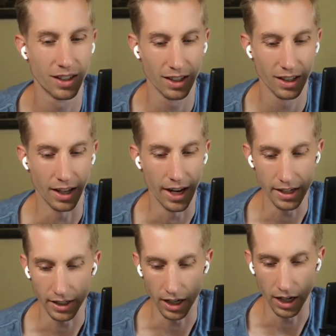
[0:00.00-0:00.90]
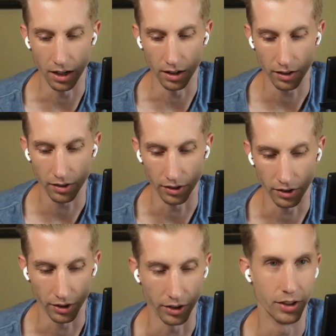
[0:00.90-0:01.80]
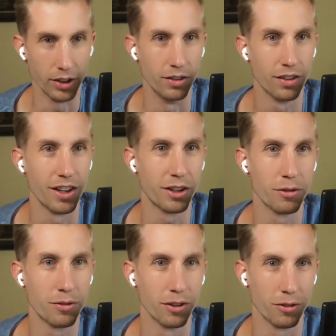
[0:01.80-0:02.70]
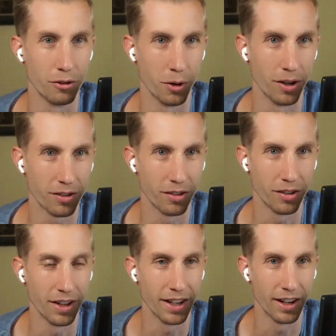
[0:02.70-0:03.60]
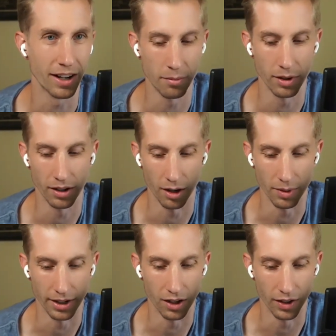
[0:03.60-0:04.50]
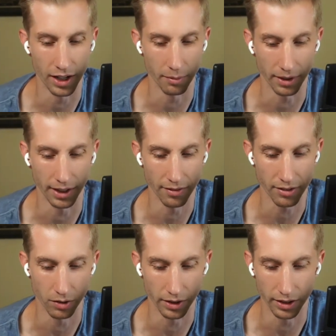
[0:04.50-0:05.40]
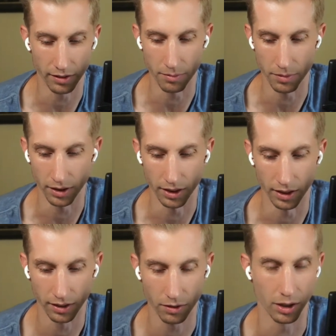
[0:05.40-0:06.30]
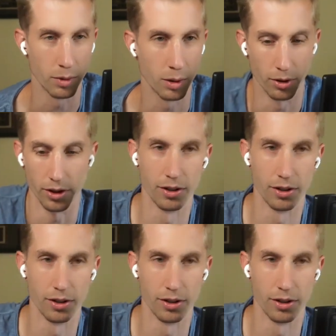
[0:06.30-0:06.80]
Right. Andy, uh, you're, you're a good dude. Thank you for, for joining us here today. And next time I'm in, I'm in LA, I'm going to have to go get me, uh, go get me a burger.